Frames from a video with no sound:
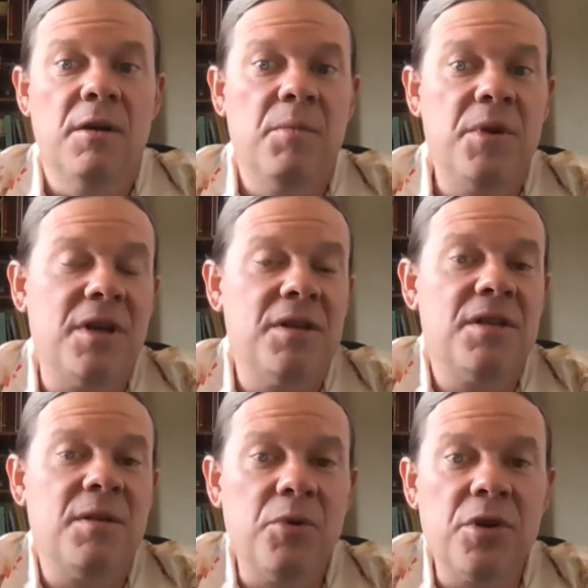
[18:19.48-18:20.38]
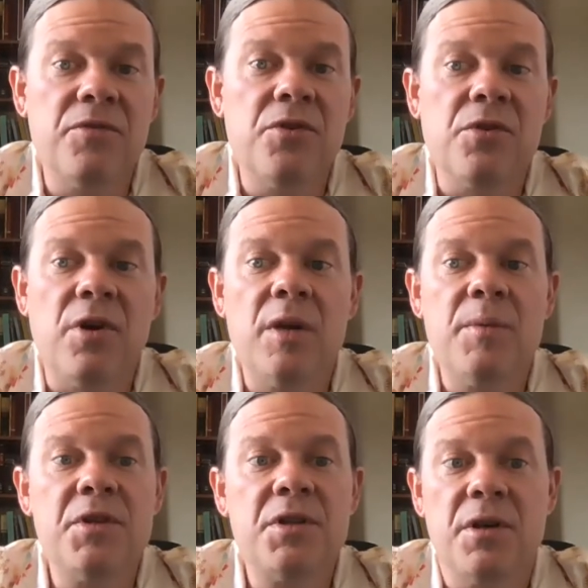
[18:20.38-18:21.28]
because the book of
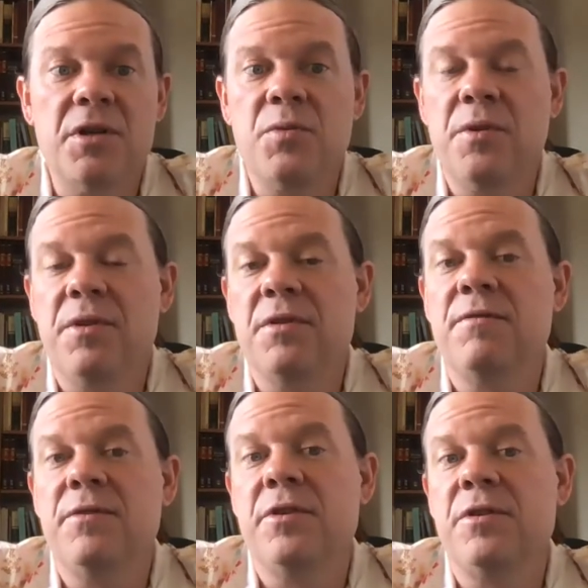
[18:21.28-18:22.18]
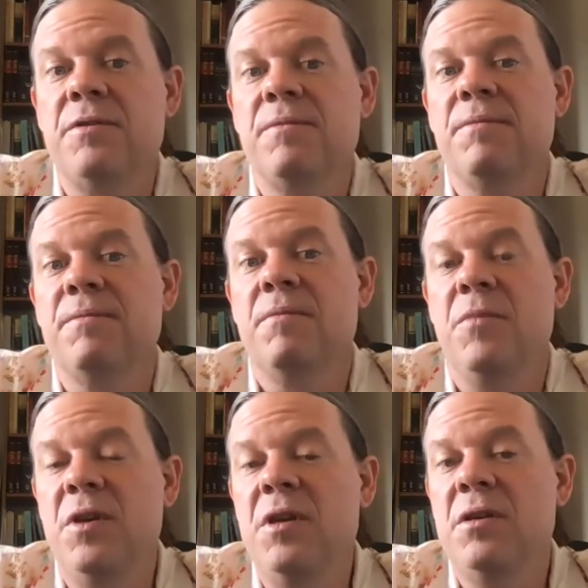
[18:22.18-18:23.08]
Deuteronomy starts with this verse.
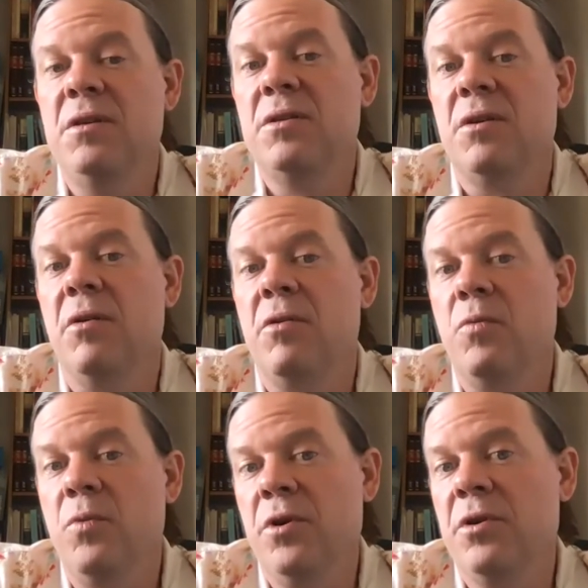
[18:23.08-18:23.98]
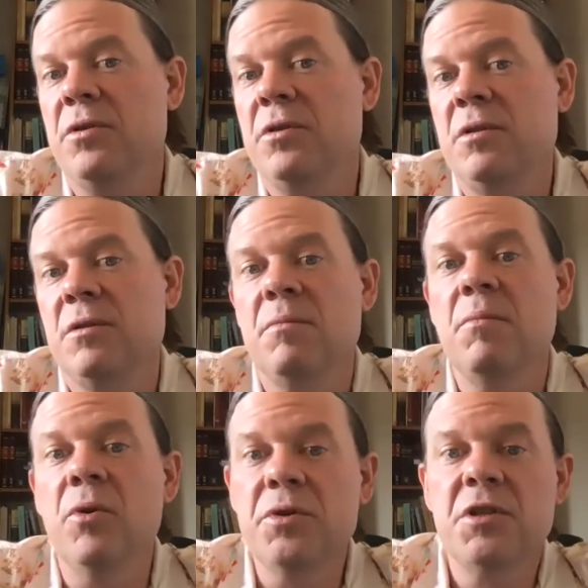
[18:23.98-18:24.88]
These are the words
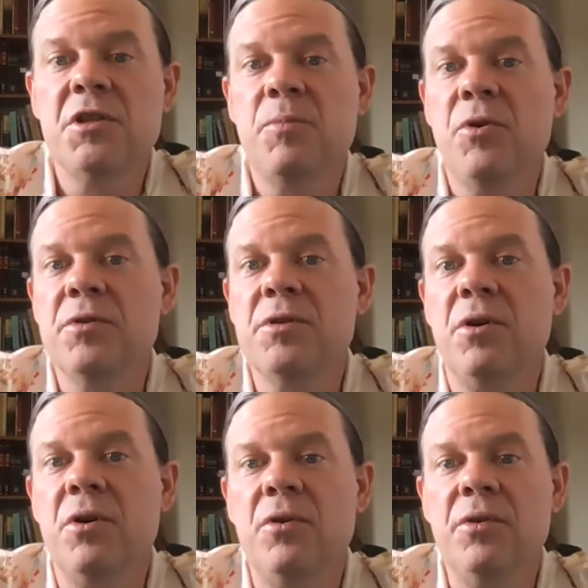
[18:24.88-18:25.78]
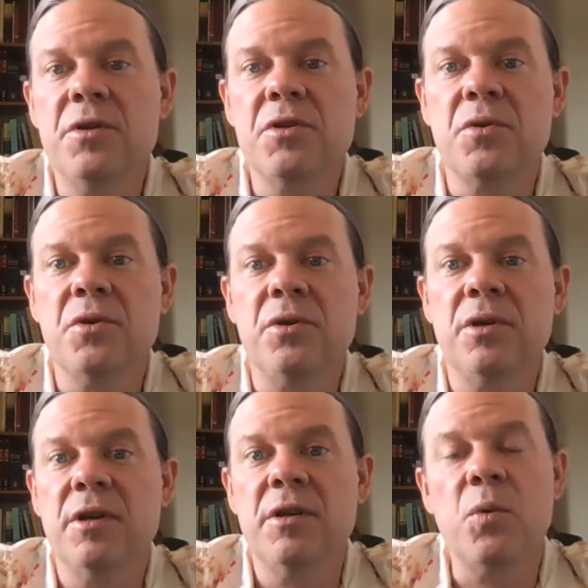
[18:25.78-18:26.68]
Moses spoke to all
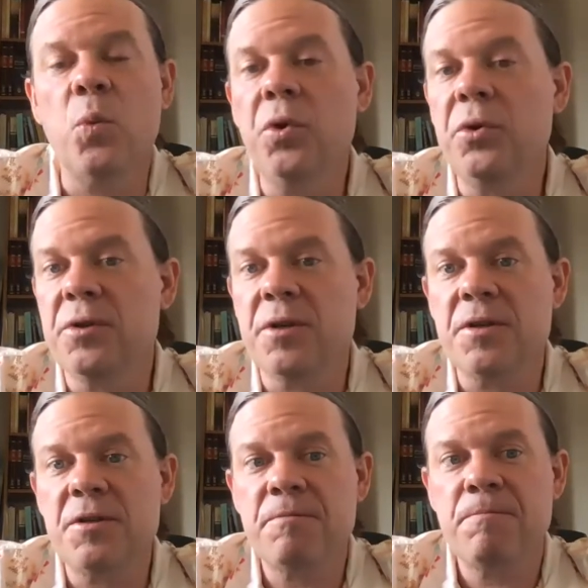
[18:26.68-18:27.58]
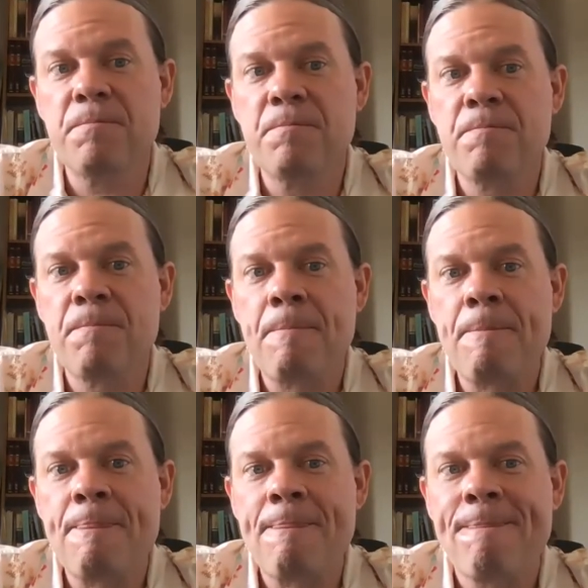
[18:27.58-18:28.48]
Israel in the wilderness.
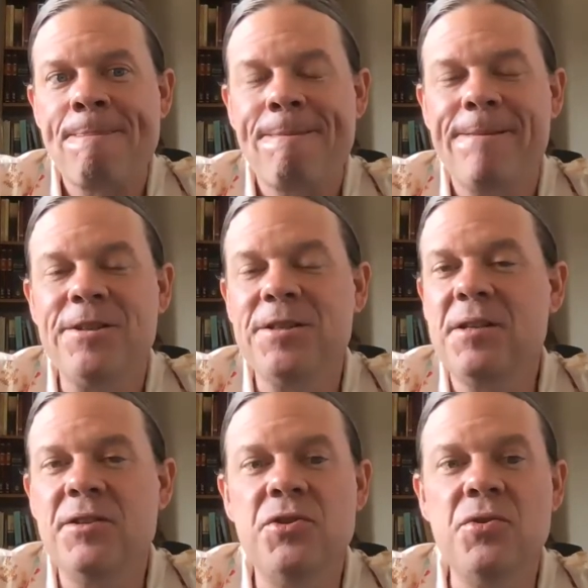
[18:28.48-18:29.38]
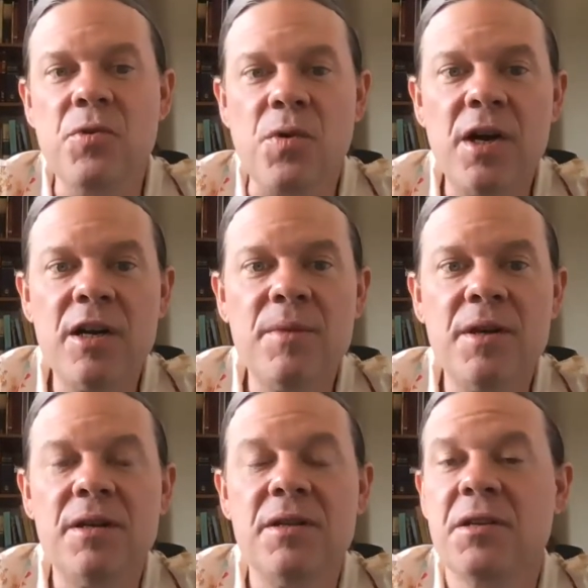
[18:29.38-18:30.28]
Just as
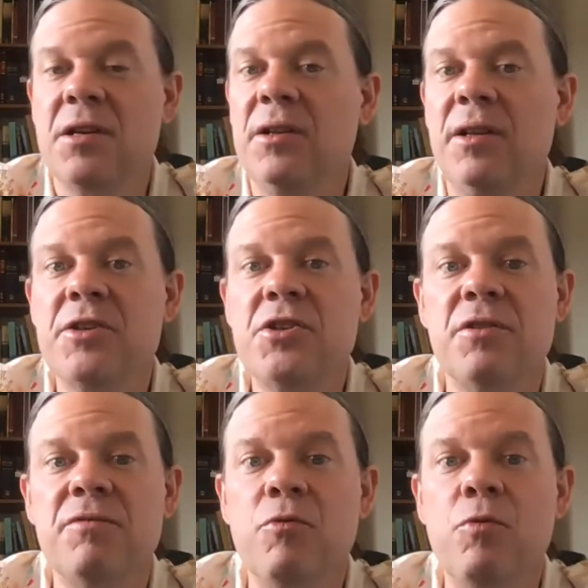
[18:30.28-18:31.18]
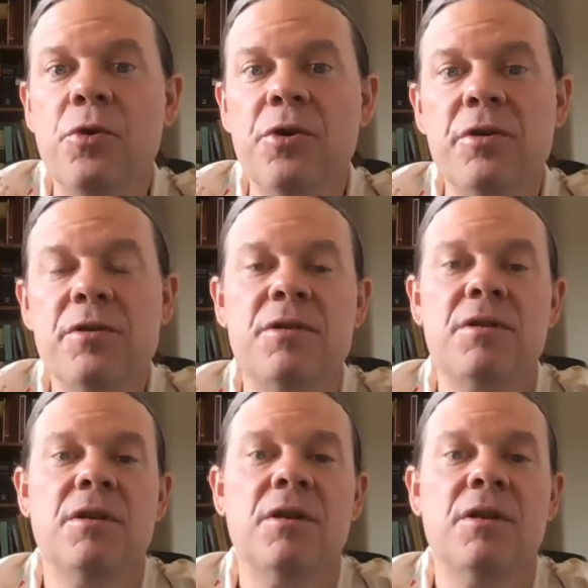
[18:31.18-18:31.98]
Deuteronomy is a collection of words,